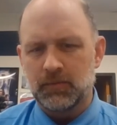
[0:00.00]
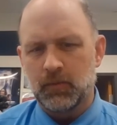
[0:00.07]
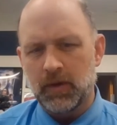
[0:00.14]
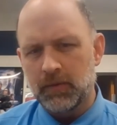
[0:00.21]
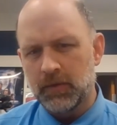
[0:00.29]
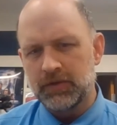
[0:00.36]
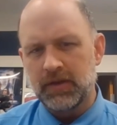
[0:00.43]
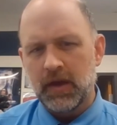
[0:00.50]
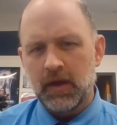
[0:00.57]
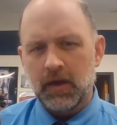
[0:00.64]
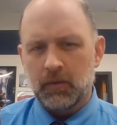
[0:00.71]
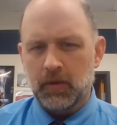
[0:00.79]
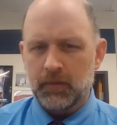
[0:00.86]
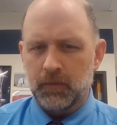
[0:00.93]

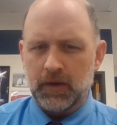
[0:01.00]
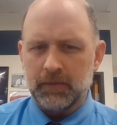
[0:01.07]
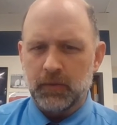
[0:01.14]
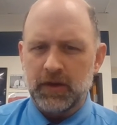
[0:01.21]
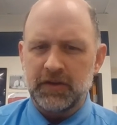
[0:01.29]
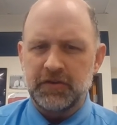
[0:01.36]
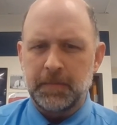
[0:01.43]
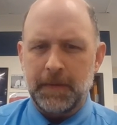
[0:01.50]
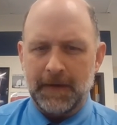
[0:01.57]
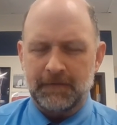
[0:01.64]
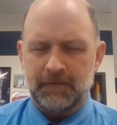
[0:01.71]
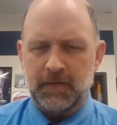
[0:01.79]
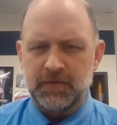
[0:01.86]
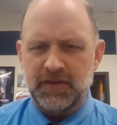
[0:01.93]
what did you
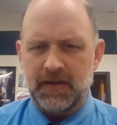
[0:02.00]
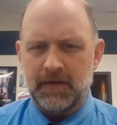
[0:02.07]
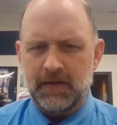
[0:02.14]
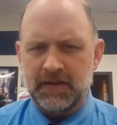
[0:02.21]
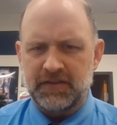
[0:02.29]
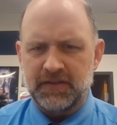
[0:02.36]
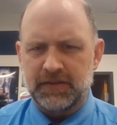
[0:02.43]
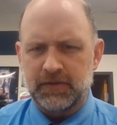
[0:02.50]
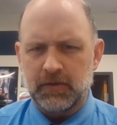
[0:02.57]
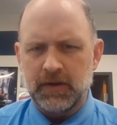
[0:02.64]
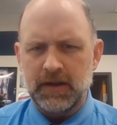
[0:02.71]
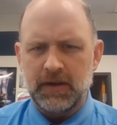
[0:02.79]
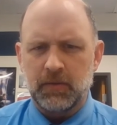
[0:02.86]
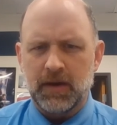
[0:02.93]
pick from generation
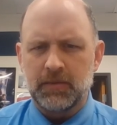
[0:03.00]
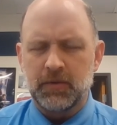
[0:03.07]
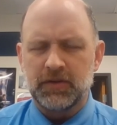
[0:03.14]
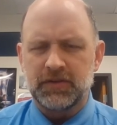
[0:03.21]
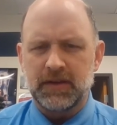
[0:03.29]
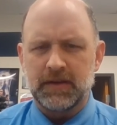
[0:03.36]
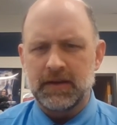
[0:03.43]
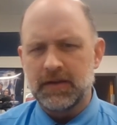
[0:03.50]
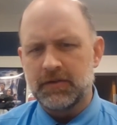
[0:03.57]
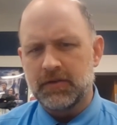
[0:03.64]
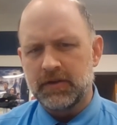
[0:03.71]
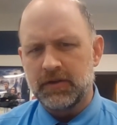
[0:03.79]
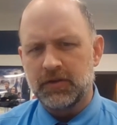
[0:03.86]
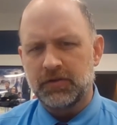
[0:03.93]
3? When was it
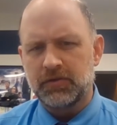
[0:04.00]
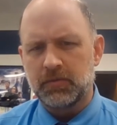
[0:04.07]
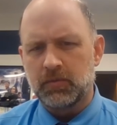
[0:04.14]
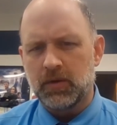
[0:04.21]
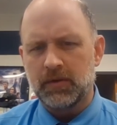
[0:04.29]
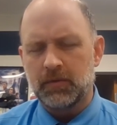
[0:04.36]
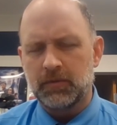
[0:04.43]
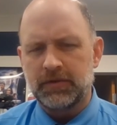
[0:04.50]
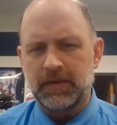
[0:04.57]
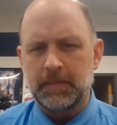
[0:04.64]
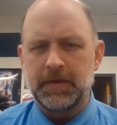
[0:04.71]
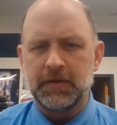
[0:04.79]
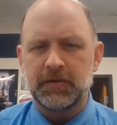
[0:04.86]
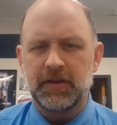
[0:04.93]
introduced? What
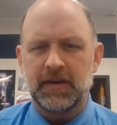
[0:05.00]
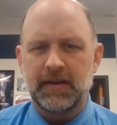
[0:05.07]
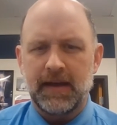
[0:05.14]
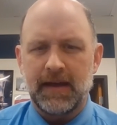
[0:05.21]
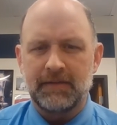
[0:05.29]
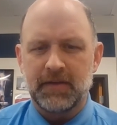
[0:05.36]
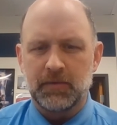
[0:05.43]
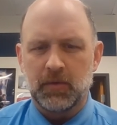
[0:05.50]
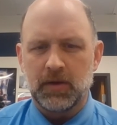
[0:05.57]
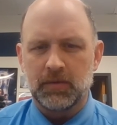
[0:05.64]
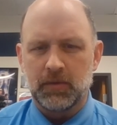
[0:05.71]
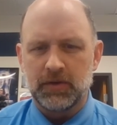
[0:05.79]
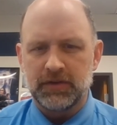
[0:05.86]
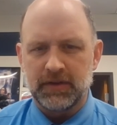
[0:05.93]
CPU did it have, and
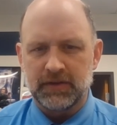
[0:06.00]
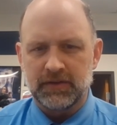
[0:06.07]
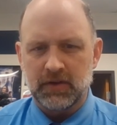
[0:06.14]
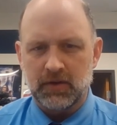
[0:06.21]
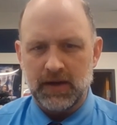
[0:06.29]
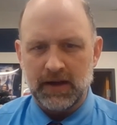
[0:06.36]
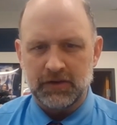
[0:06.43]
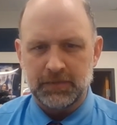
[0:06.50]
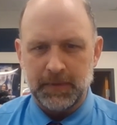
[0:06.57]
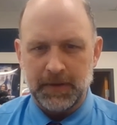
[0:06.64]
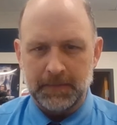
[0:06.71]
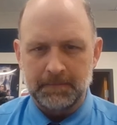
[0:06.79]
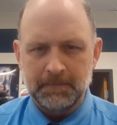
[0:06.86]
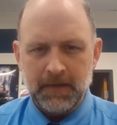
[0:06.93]
what was its clock
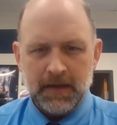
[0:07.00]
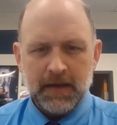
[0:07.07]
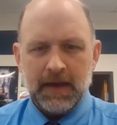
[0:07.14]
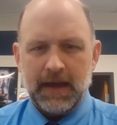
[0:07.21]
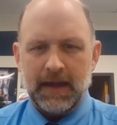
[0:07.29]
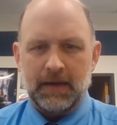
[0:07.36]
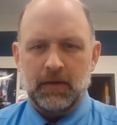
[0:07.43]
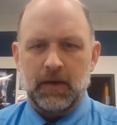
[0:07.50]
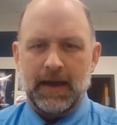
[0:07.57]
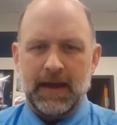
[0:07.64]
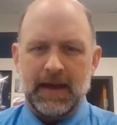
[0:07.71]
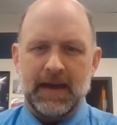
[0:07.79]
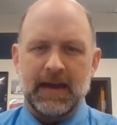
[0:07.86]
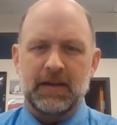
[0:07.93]
speed?
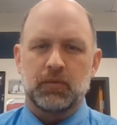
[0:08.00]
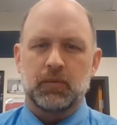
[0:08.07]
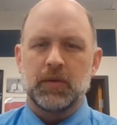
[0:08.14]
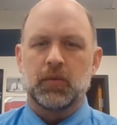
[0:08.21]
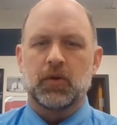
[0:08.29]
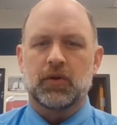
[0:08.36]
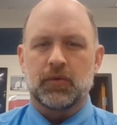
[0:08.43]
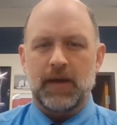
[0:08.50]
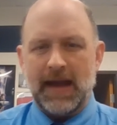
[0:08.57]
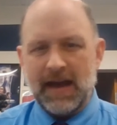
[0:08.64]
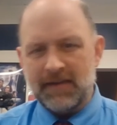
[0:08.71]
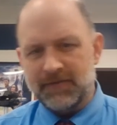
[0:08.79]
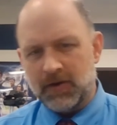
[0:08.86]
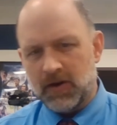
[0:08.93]
And we will
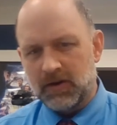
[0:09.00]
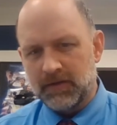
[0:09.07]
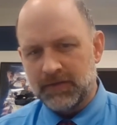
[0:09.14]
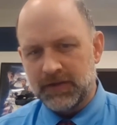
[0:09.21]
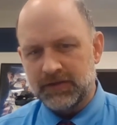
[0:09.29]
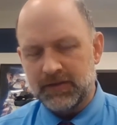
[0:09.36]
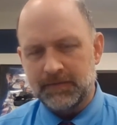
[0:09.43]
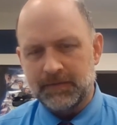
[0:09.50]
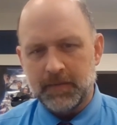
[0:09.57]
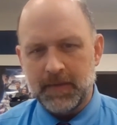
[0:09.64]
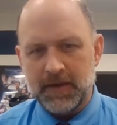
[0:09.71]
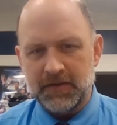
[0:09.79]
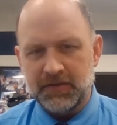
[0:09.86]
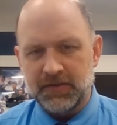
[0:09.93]
graph all of this
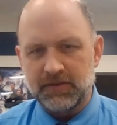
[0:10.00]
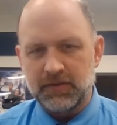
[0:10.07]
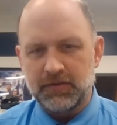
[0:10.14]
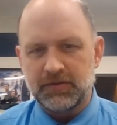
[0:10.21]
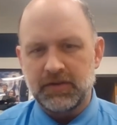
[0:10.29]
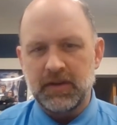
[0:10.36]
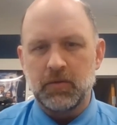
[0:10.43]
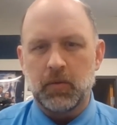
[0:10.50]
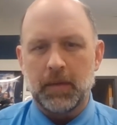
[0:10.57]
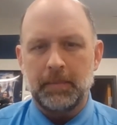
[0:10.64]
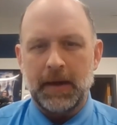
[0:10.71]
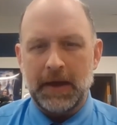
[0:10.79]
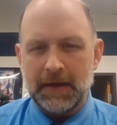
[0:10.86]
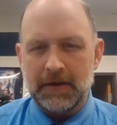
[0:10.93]
information to see
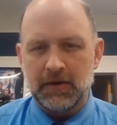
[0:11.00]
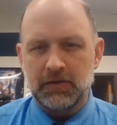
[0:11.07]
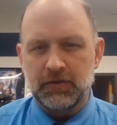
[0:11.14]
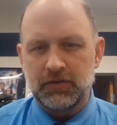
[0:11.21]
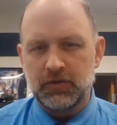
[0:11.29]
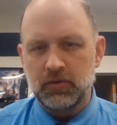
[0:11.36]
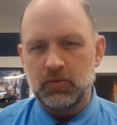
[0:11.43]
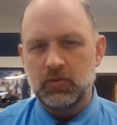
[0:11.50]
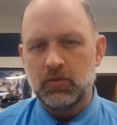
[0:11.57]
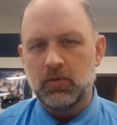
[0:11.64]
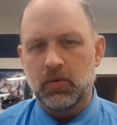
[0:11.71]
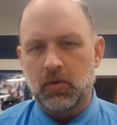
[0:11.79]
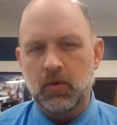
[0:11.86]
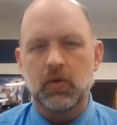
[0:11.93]
what patterns
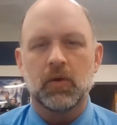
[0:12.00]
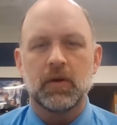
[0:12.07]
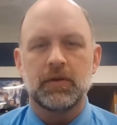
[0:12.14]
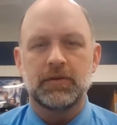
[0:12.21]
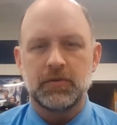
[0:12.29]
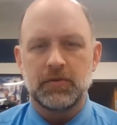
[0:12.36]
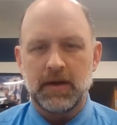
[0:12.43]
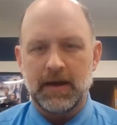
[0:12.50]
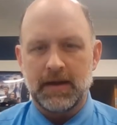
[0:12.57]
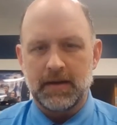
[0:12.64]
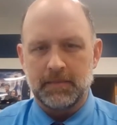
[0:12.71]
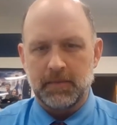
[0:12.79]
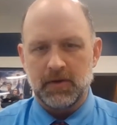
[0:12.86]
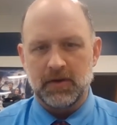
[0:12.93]
do or do not
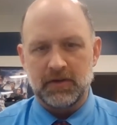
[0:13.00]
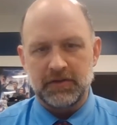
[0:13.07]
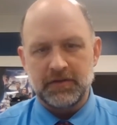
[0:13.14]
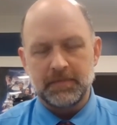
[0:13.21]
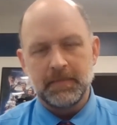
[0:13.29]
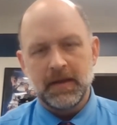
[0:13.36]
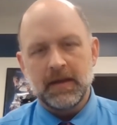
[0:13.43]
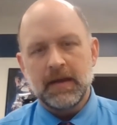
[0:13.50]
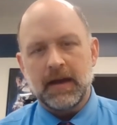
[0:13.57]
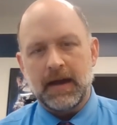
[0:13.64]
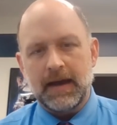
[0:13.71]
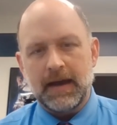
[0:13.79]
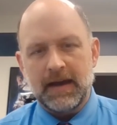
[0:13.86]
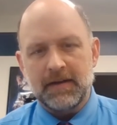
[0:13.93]
emerge.
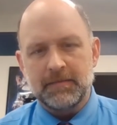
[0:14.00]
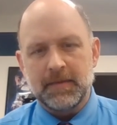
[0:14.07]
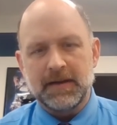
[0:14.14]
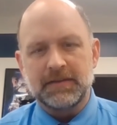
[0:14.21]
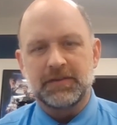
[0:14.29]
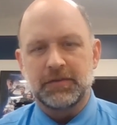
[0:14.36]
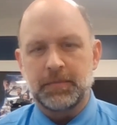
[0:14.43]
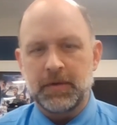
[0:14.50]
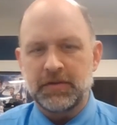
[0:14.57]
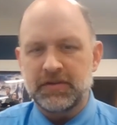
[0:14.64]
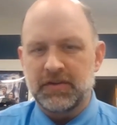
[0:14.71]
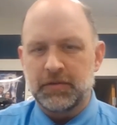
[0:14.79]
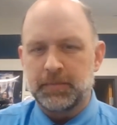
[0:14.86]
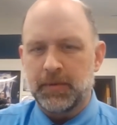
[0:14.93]
I have my
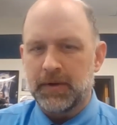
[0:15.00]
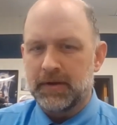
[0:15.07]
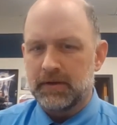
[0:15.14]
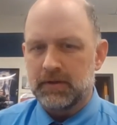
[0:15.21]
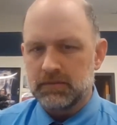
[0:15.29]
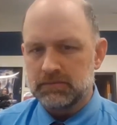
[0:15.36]
suspicions, but